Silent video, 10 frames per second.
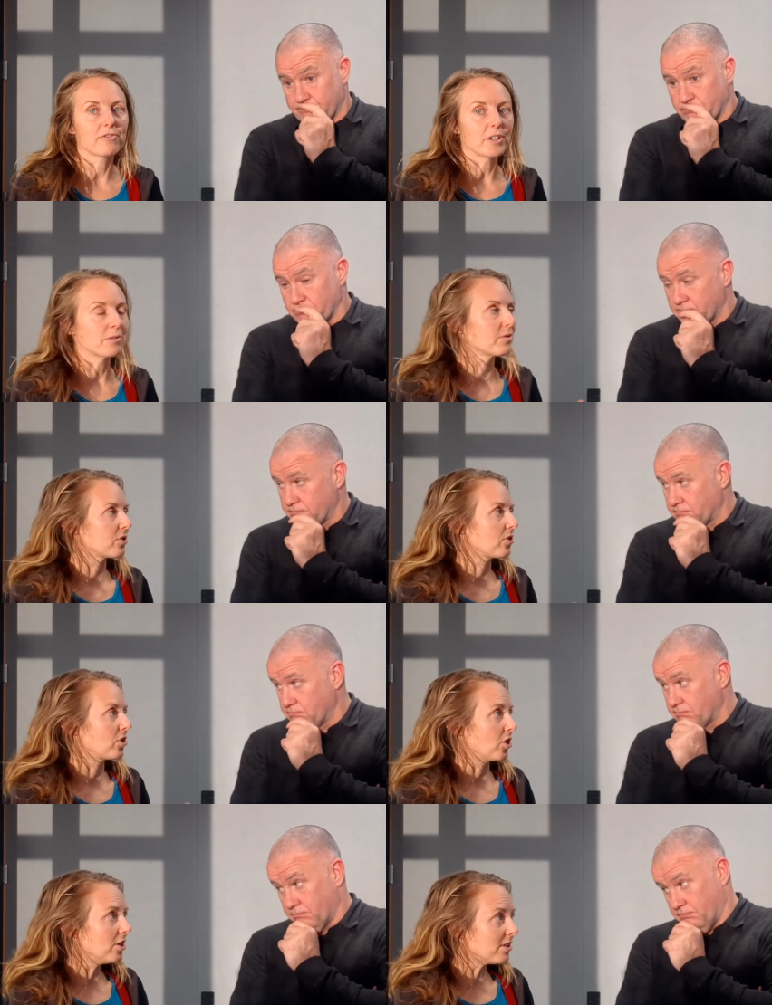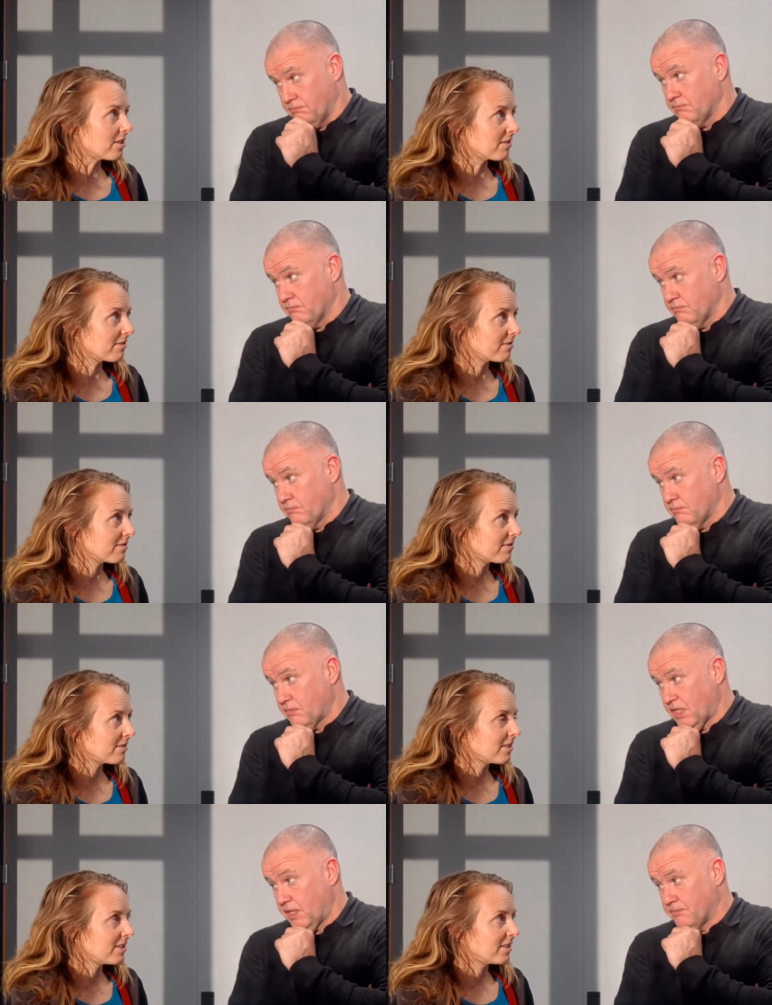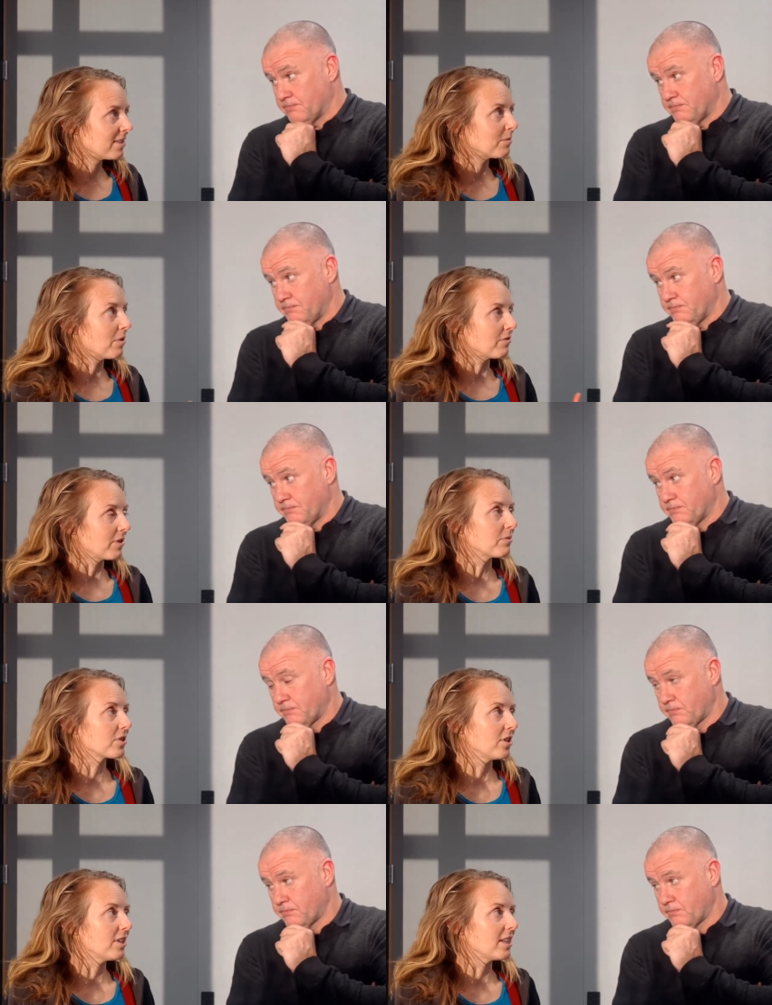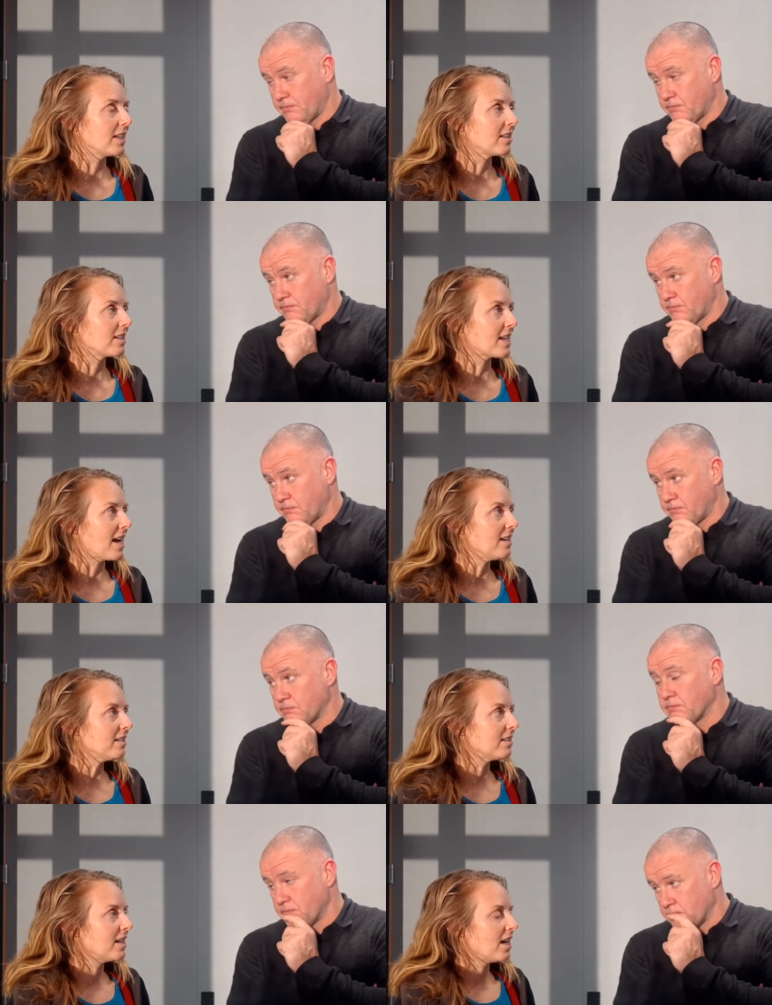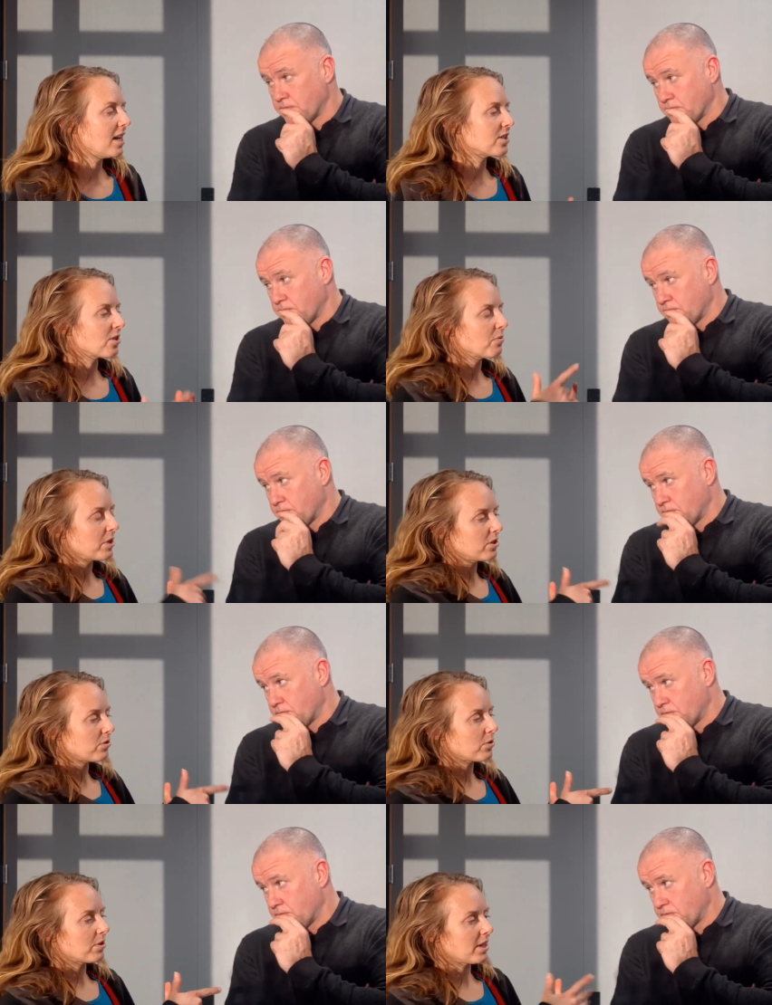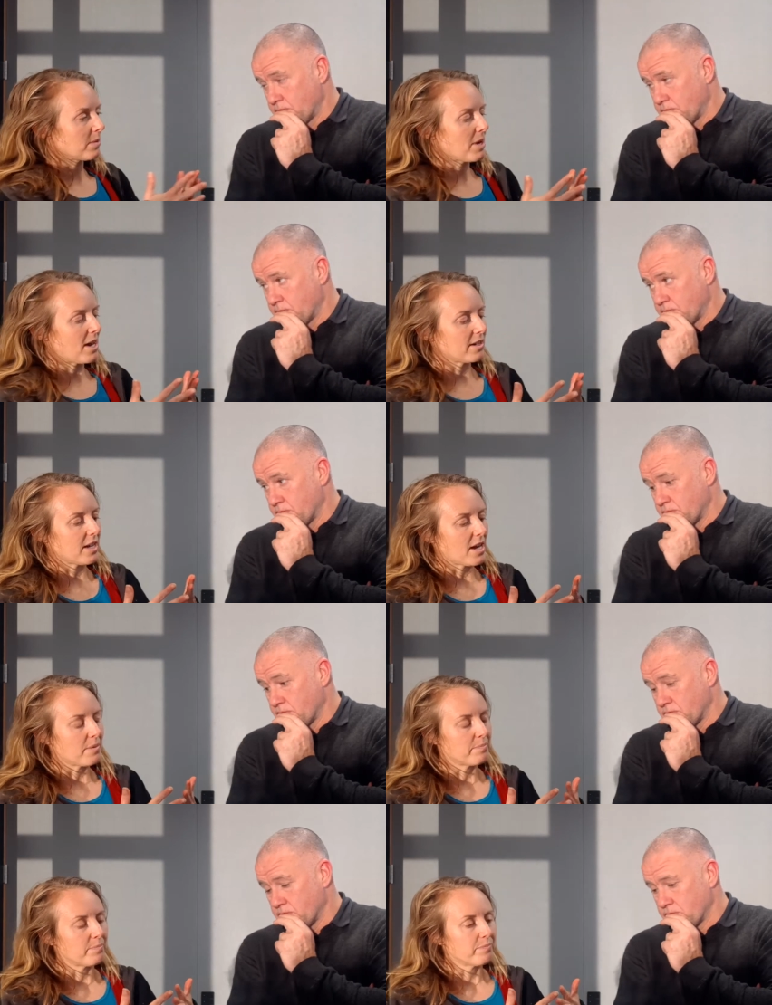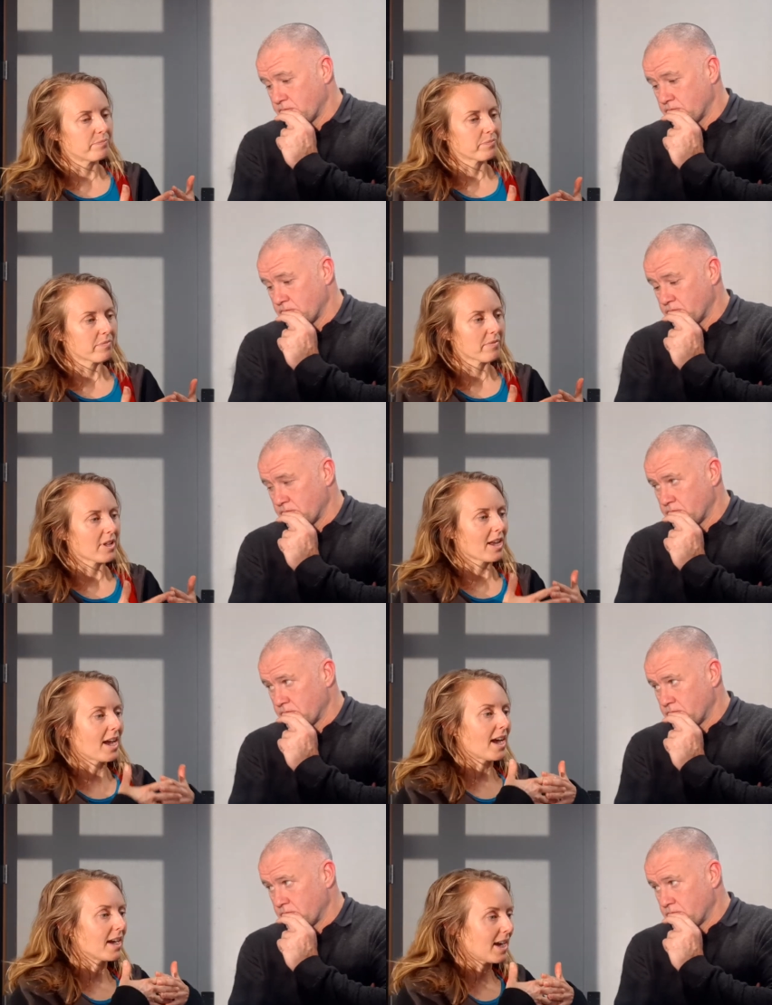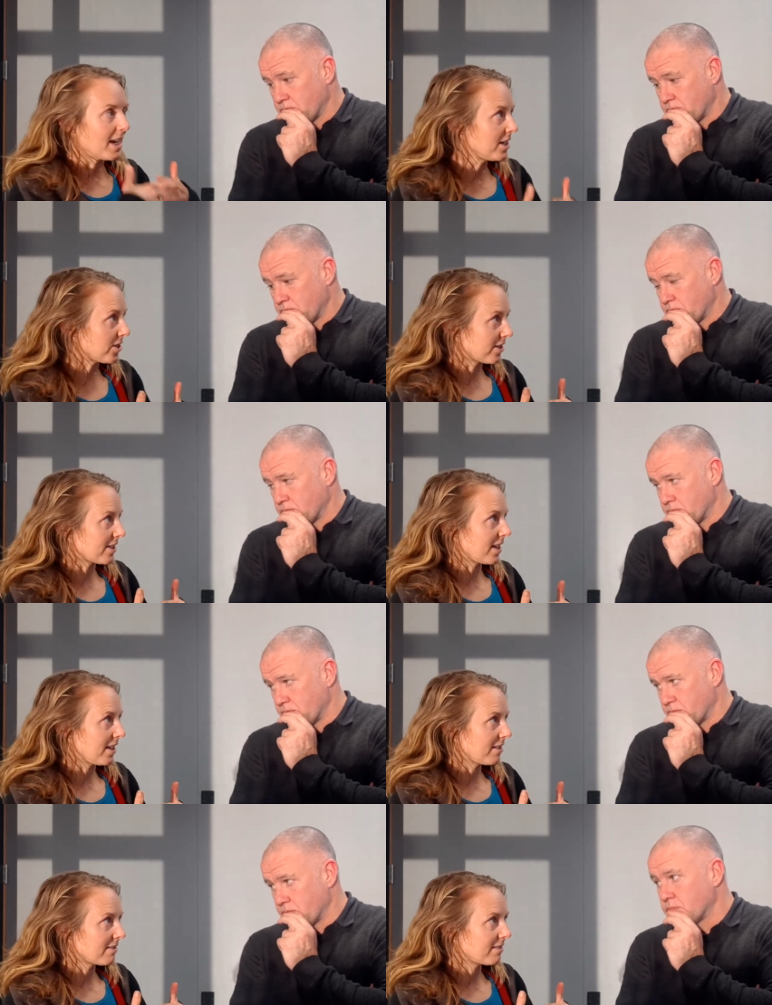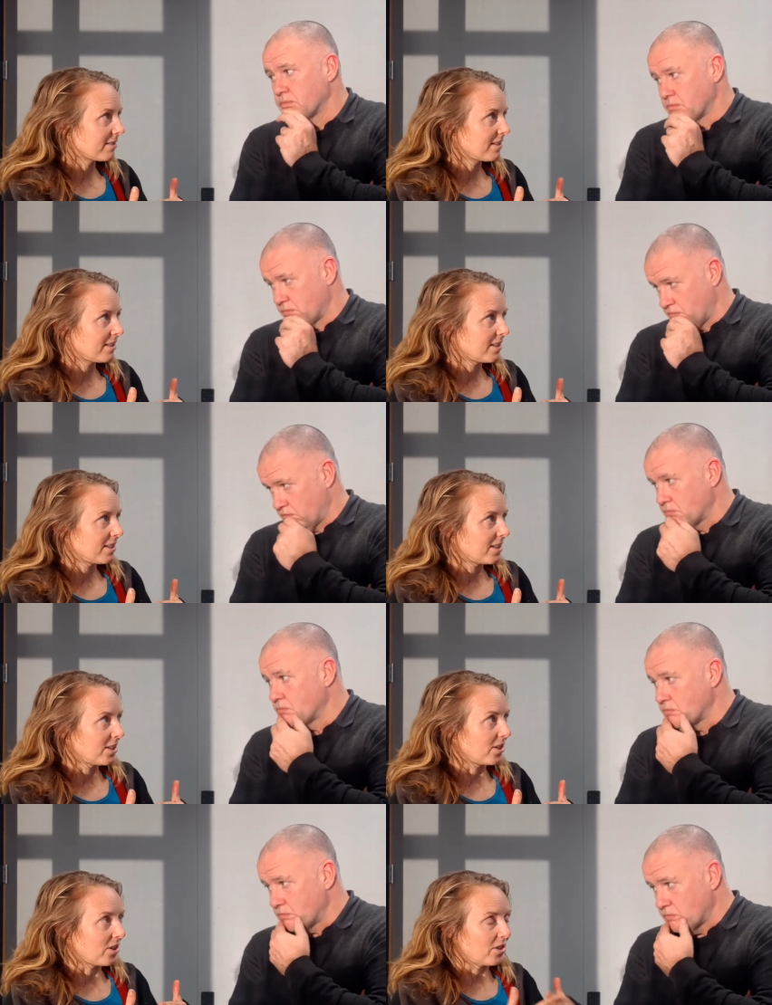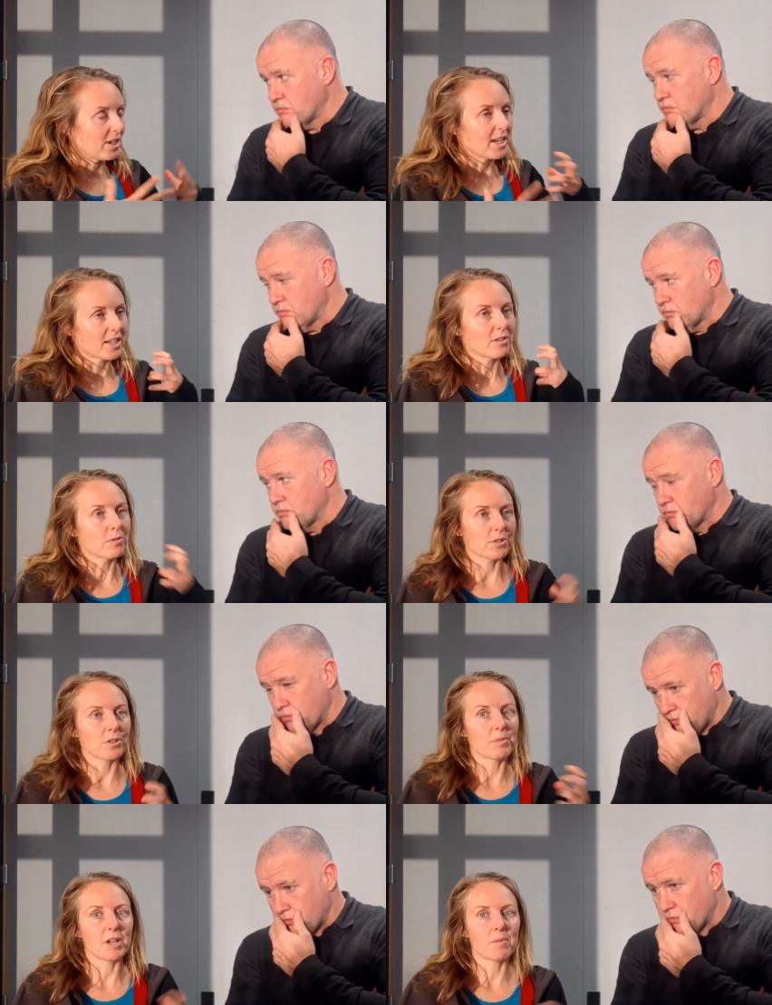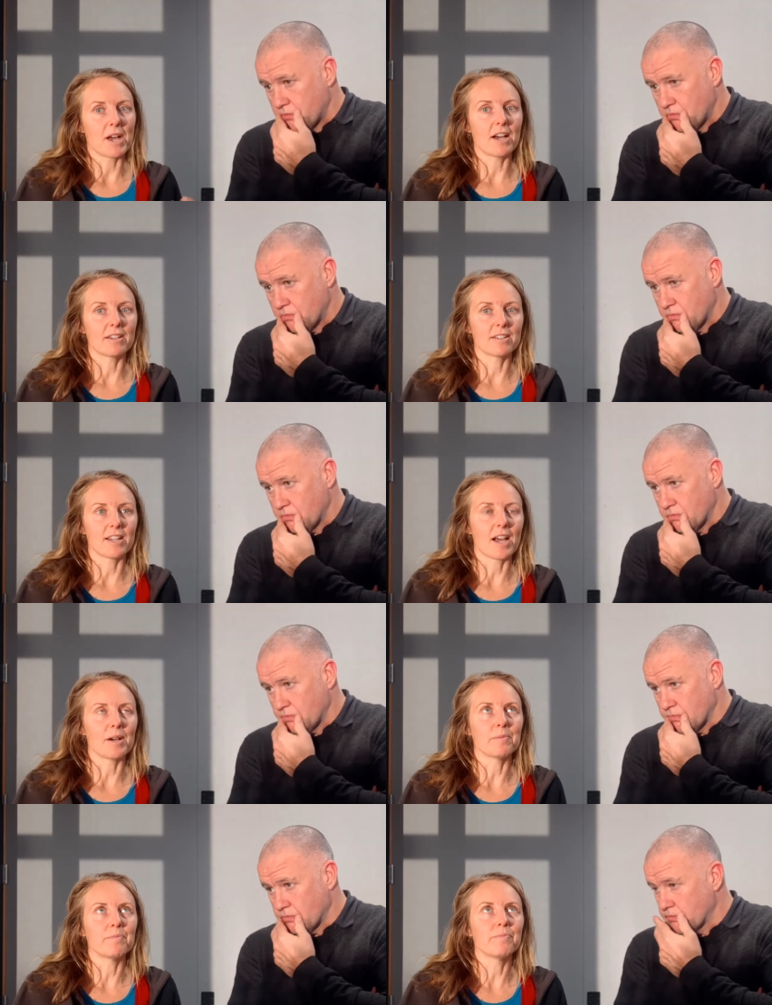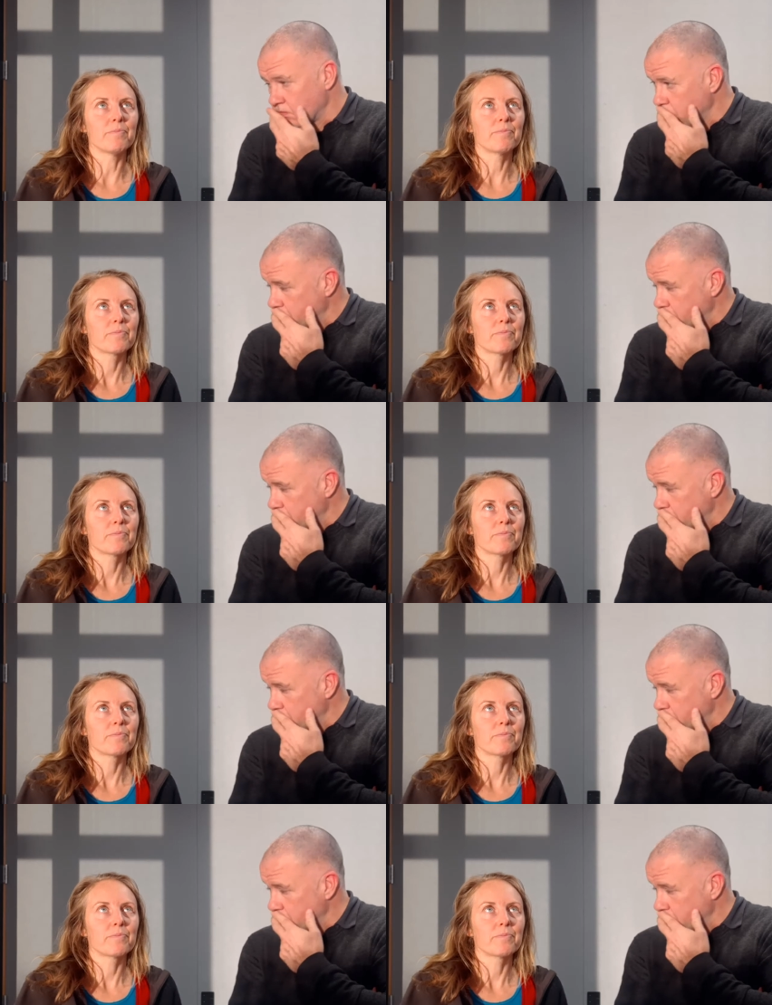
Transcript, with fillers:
Speaker 1: feels good, yep. what feels good at the end of the day. And so when you're talking about um, agency, you know, it can also be about um,